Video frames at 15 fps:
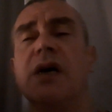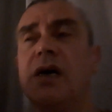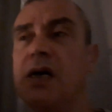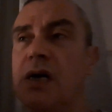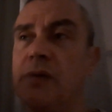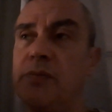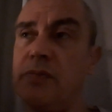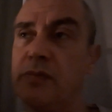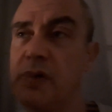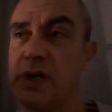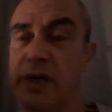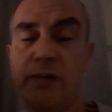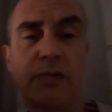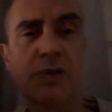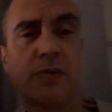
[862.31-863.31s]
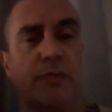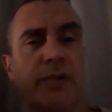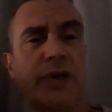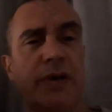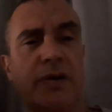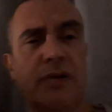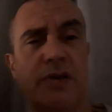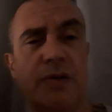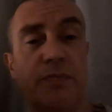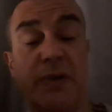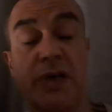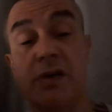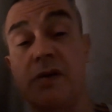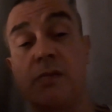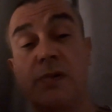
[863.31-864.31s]
And it wasn't
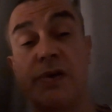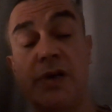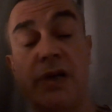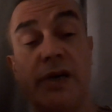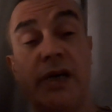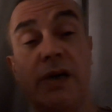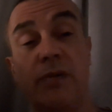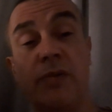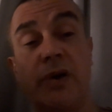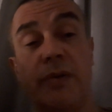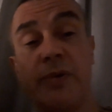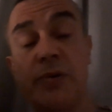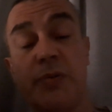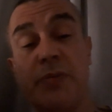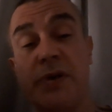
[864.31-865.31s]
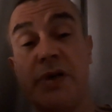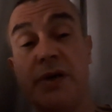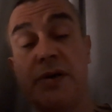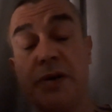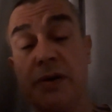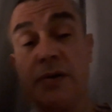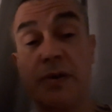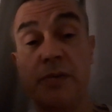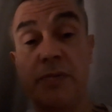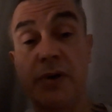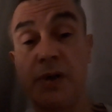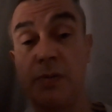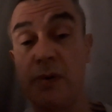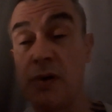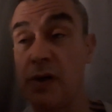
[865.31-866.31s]
because I wanted to help them, it was protecting other
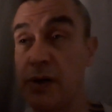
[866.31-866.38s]
people.